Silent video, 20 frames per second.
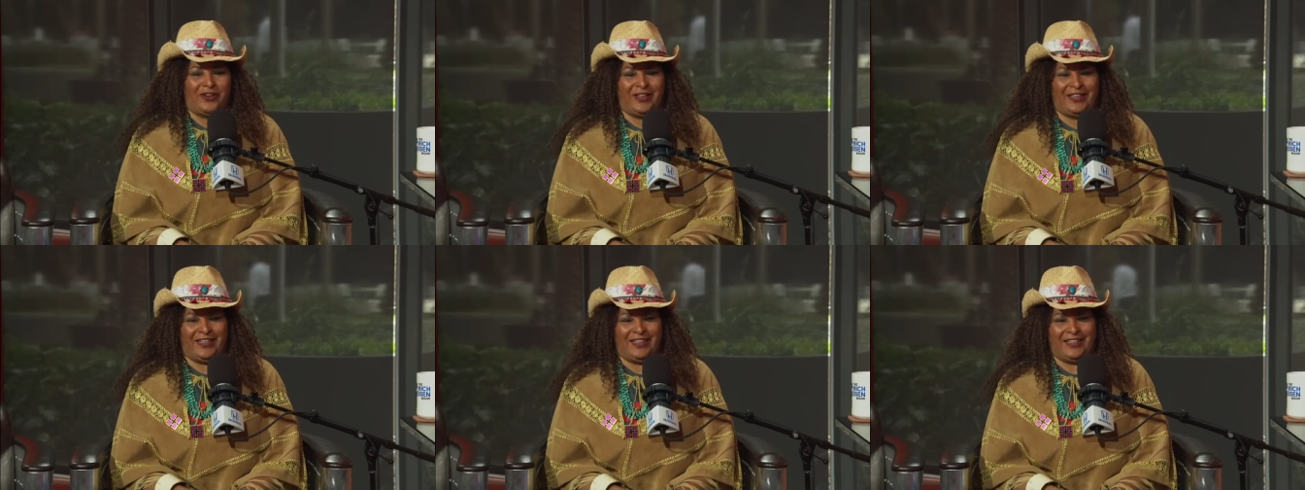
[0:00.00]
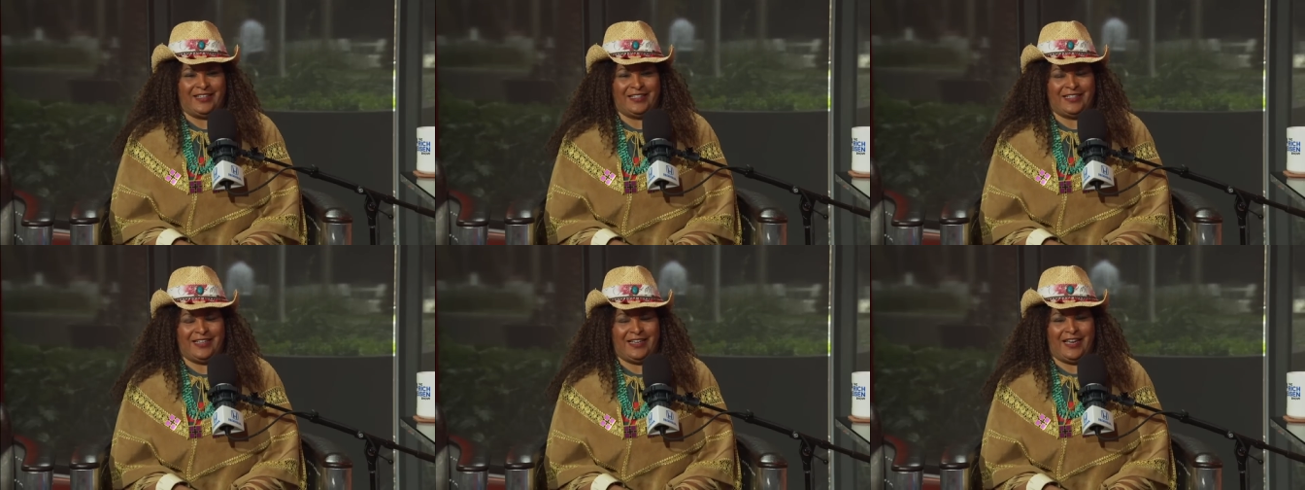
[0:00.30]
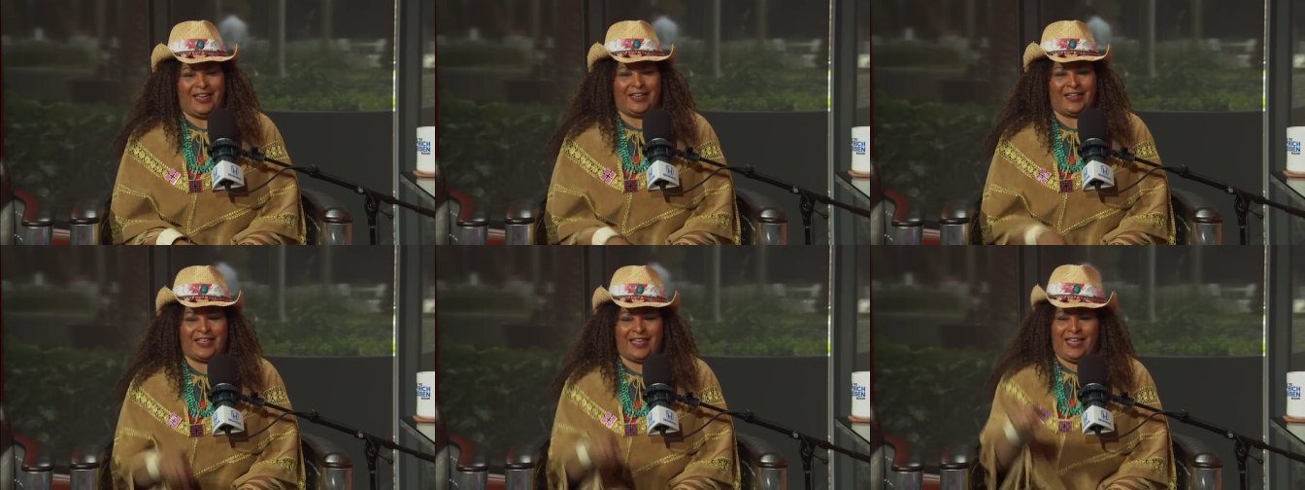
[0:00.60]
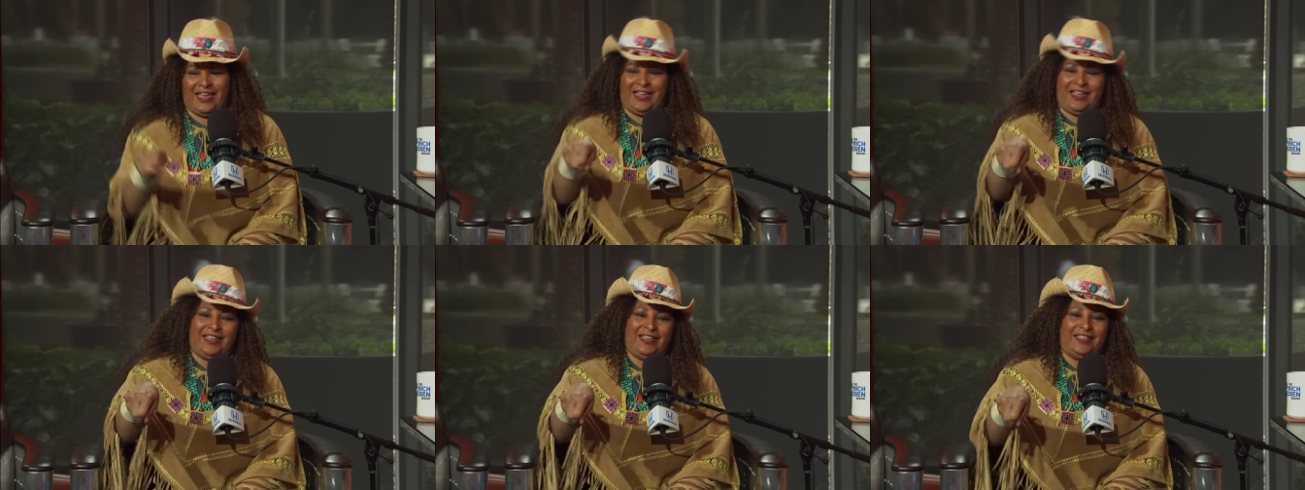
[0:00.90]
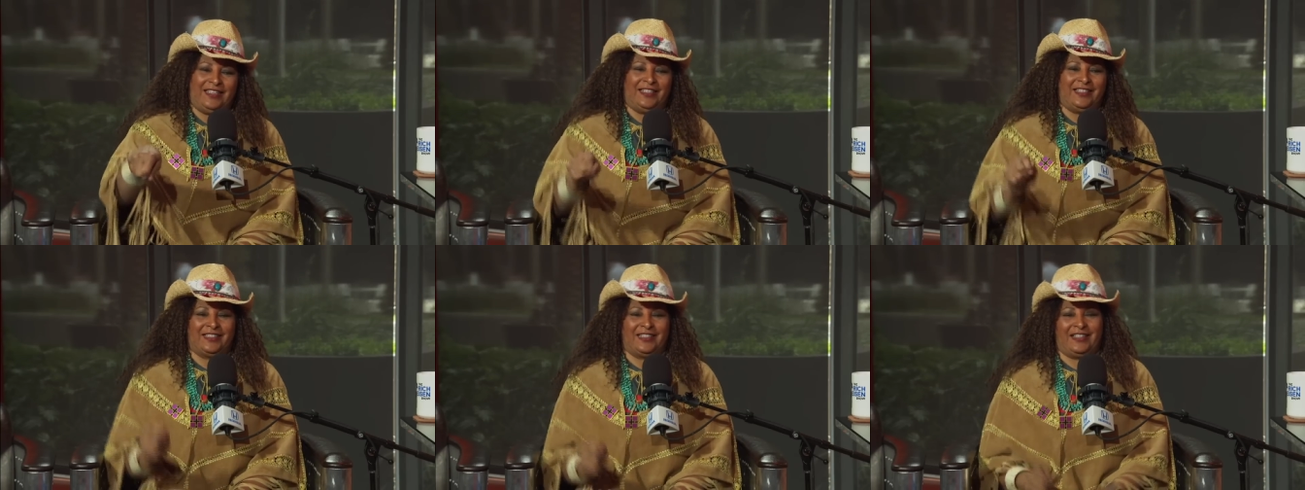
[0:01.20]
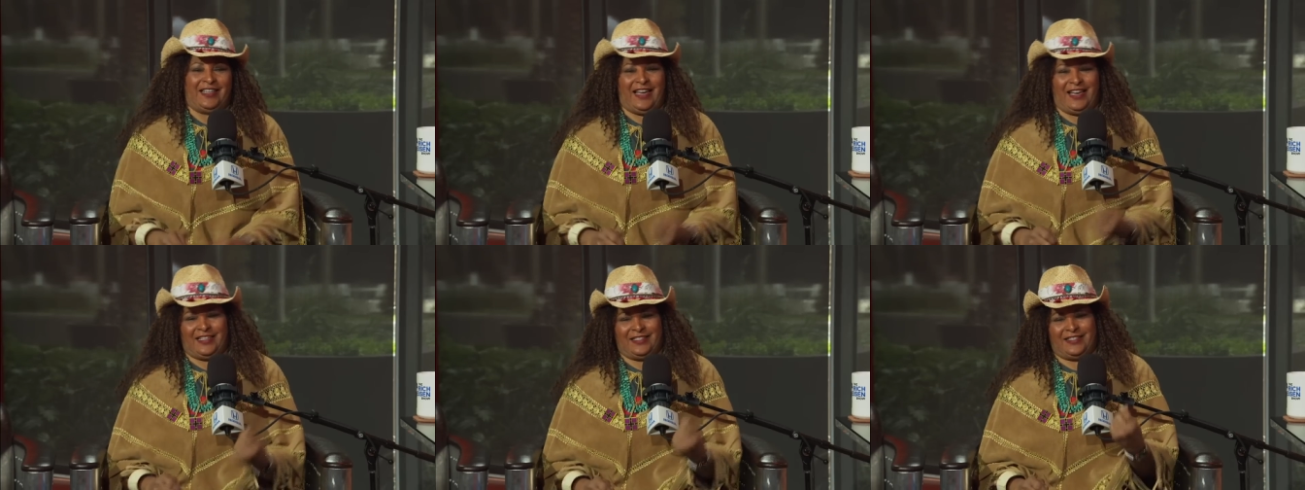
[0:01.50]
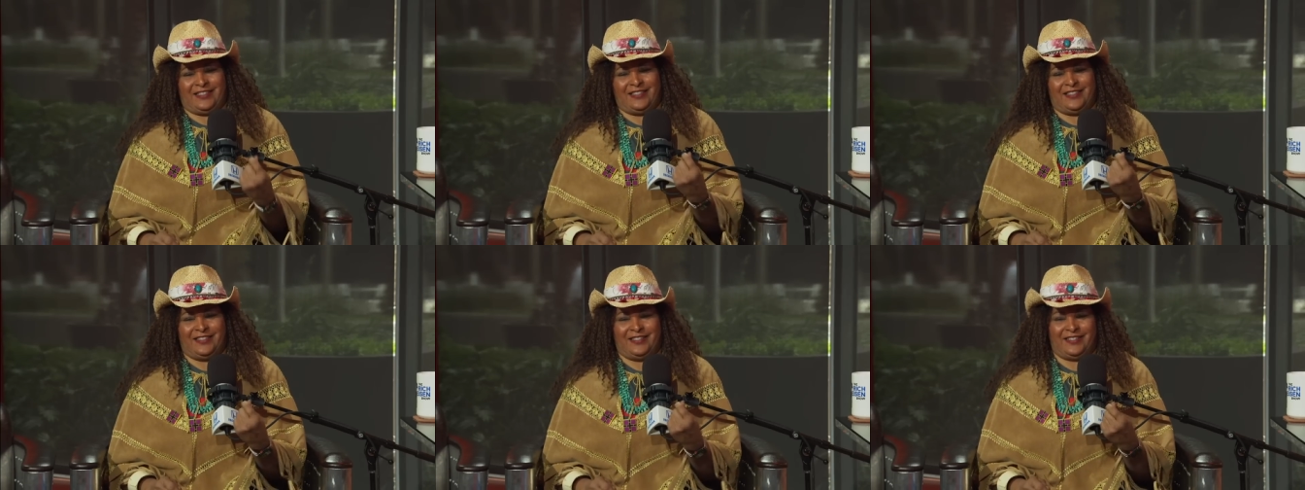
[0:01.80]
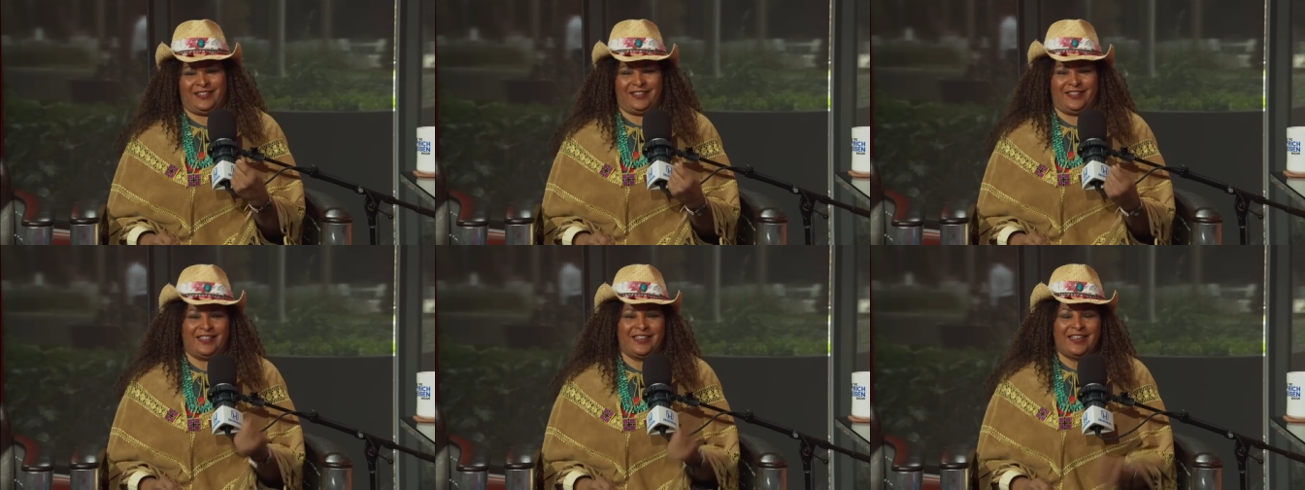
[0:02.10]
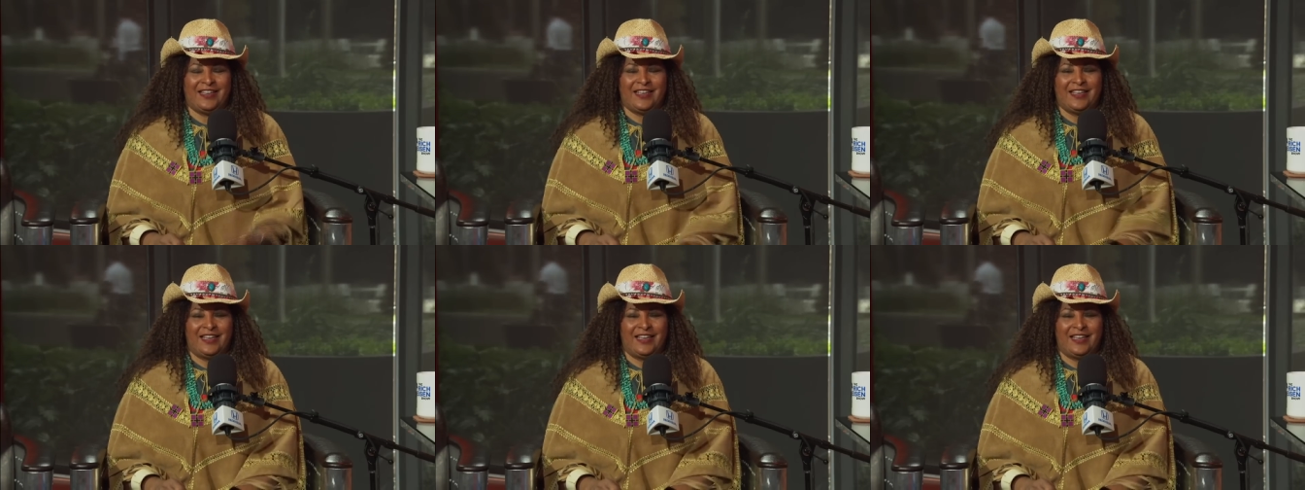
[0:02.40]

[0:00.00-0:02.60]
and he had a cane and glasses, and,